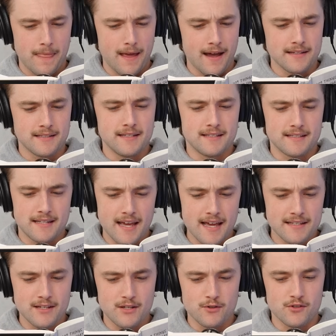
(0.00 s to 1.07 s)
As he
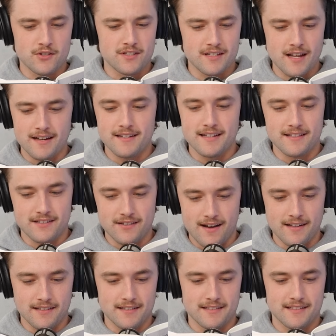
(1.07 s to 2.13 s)
stares at you stunned in
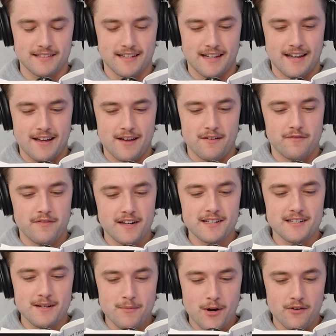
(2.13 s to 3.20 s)
silence,
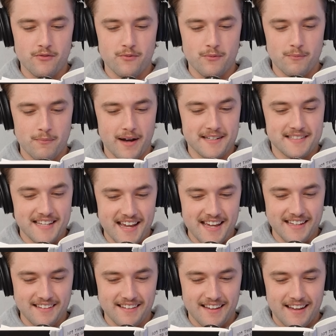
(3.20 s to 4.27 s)
finish him off by
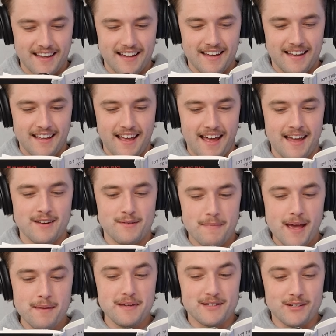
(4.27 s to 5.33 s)
saying, and
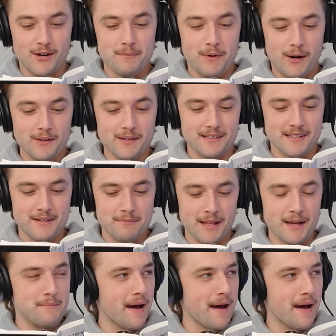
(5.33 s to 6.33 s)
maybe Tom Holland can play